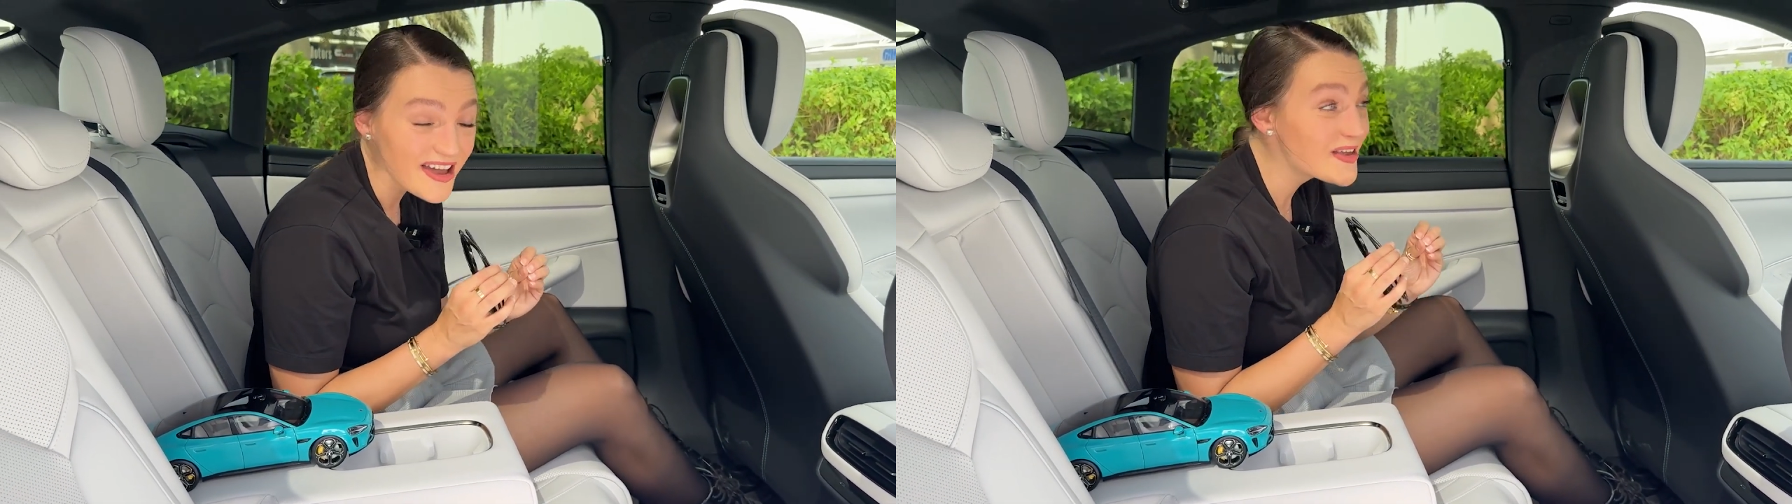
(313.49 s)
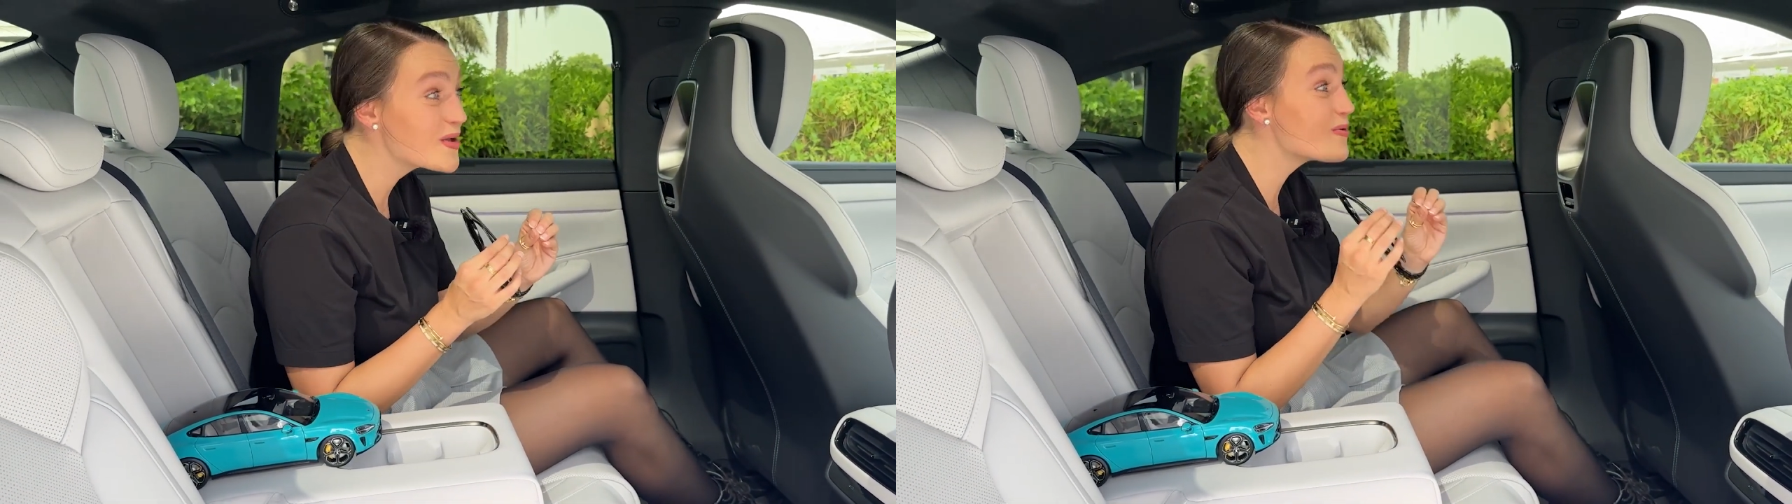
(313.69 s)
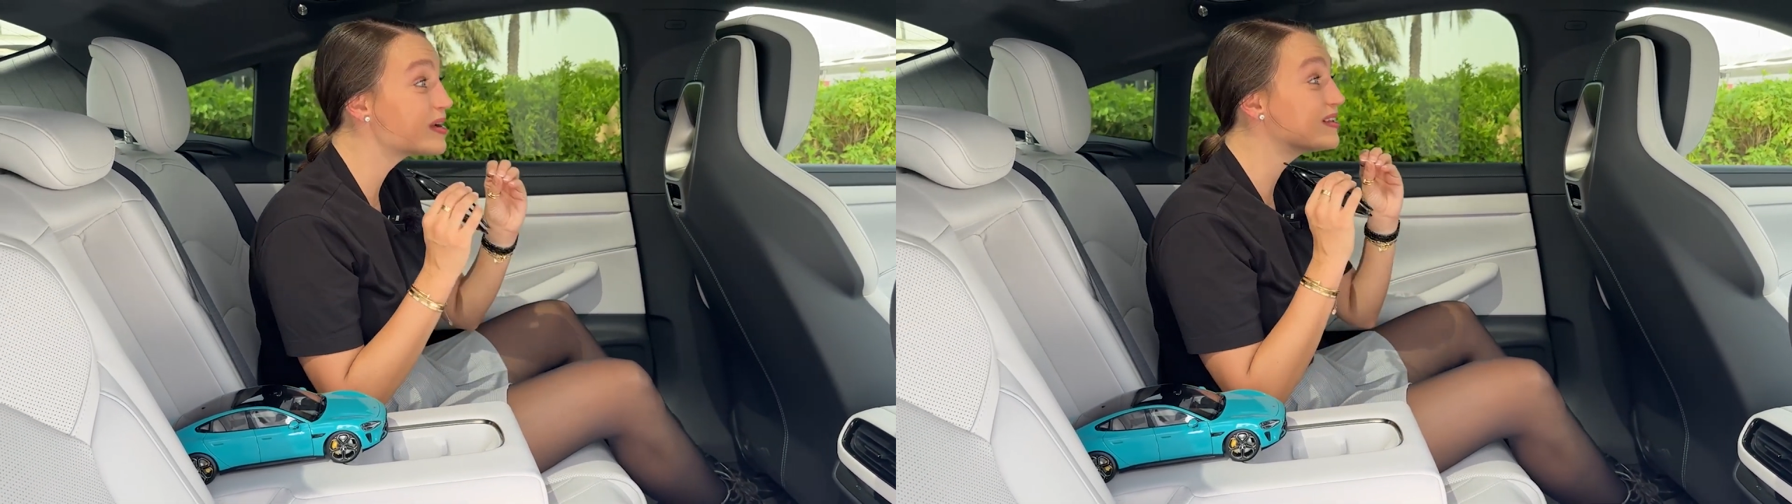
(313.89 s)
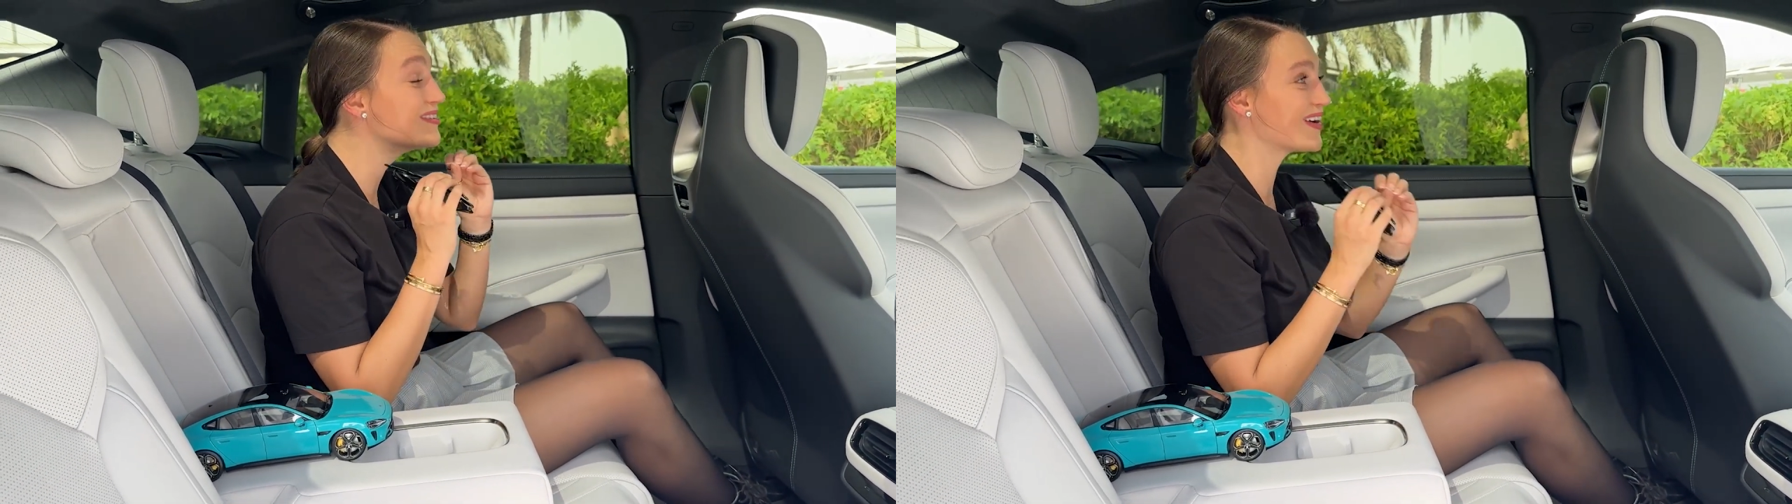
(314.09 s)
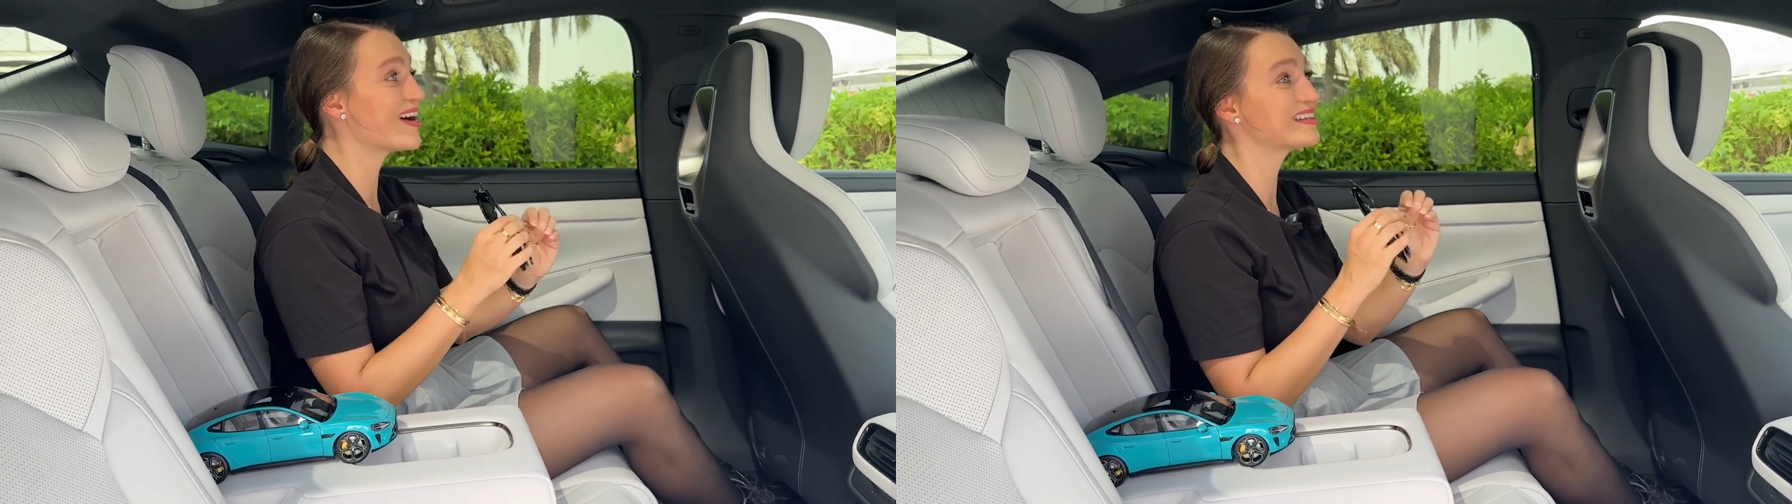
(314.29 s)
You will
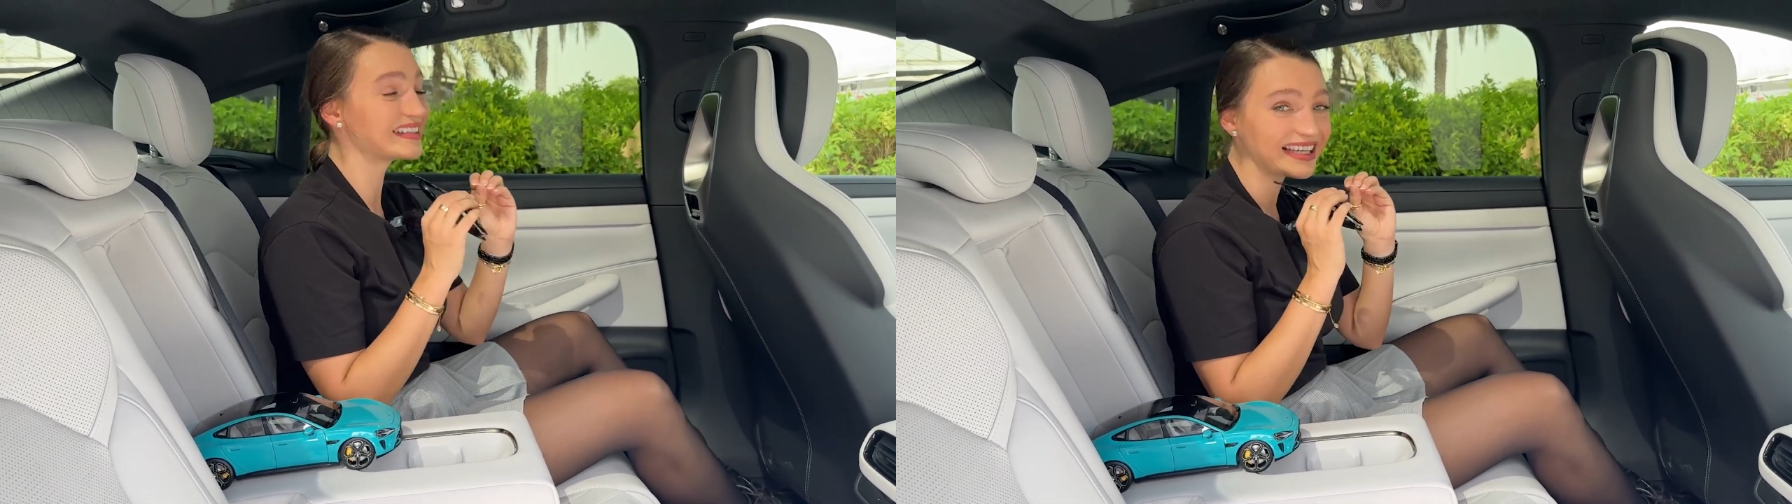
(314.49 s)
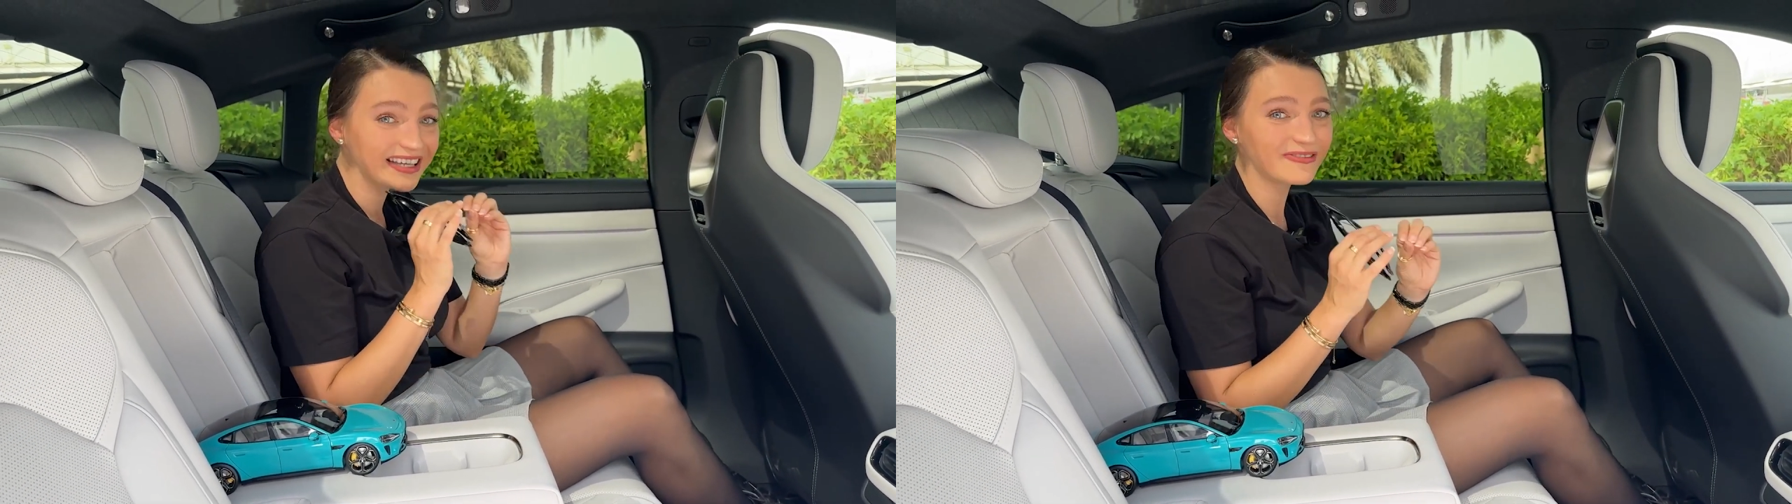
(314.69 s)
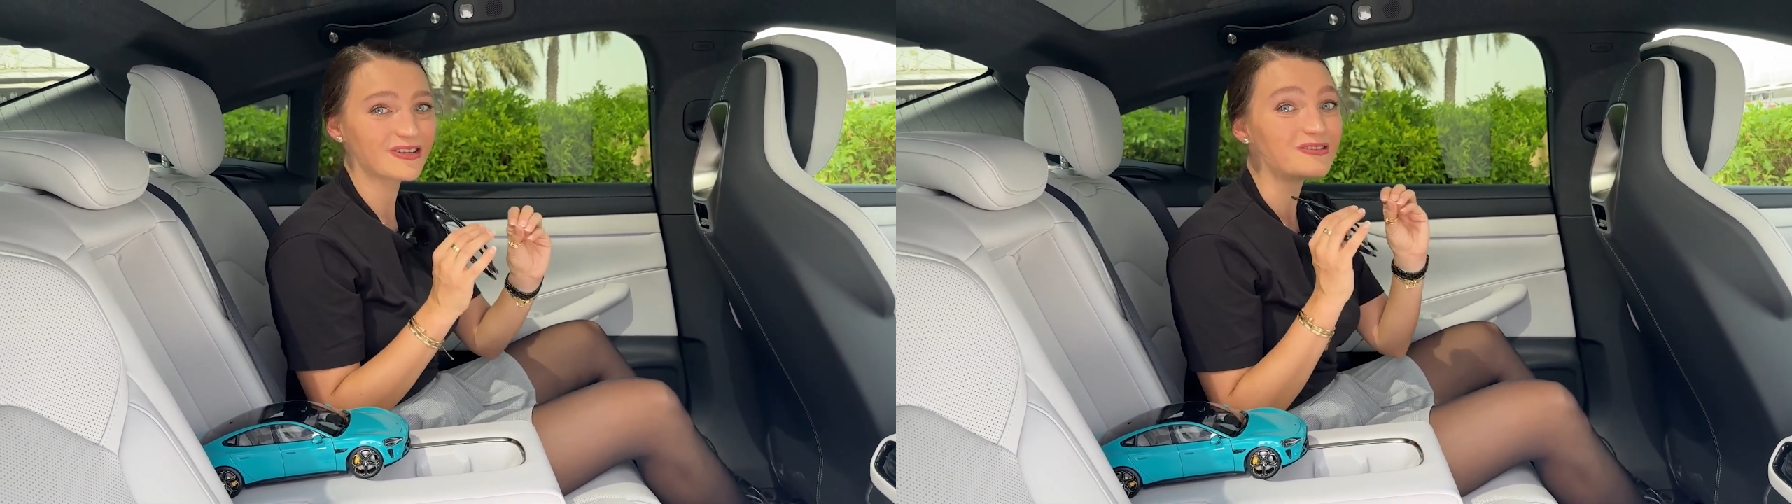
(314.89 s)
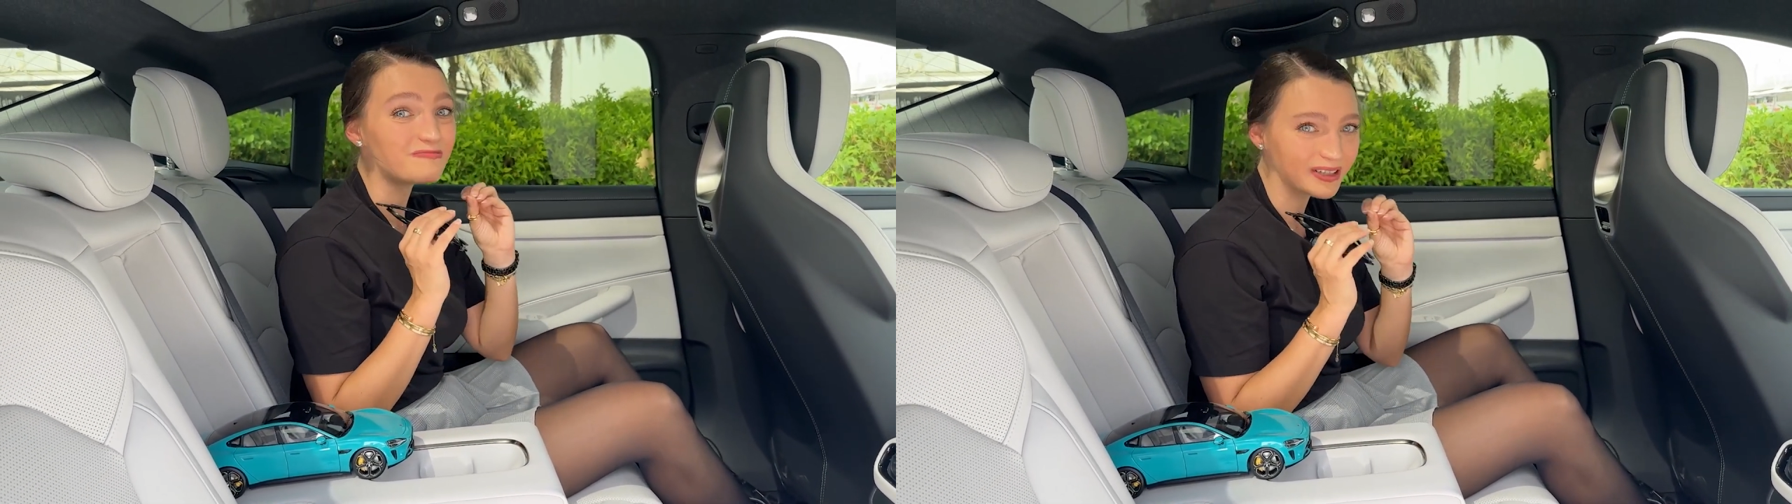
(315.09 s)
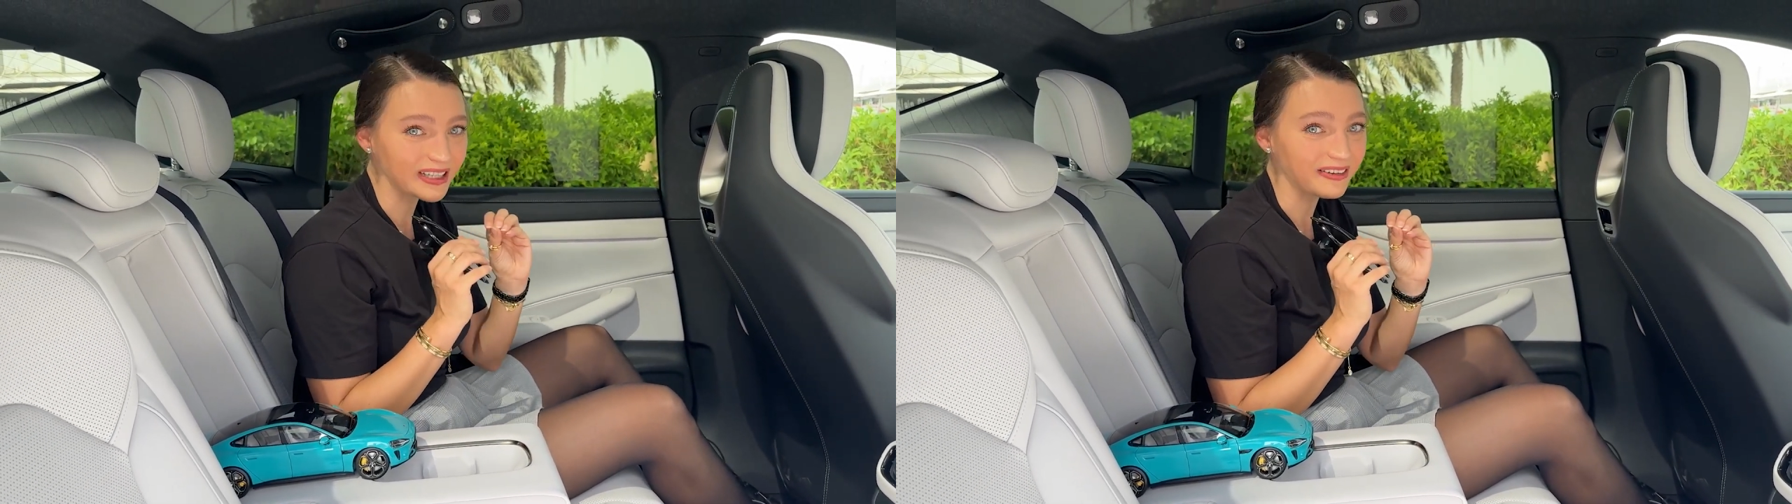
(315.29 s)
not even
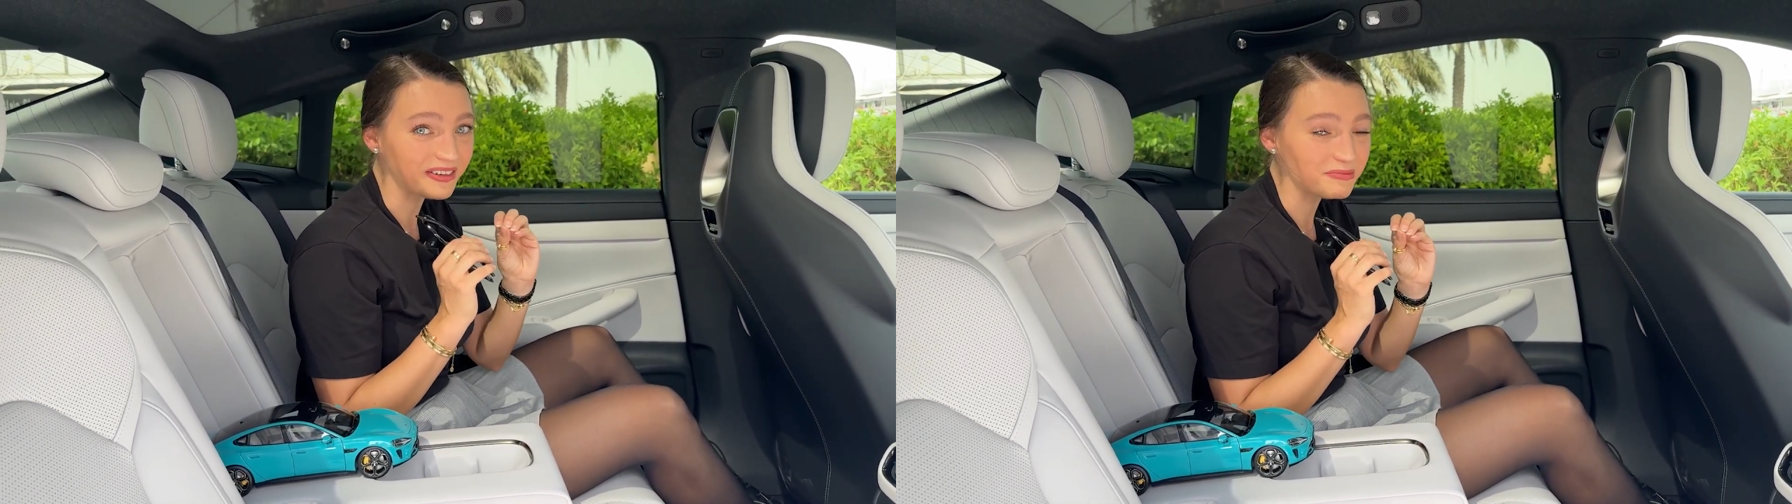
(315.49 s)
believe it,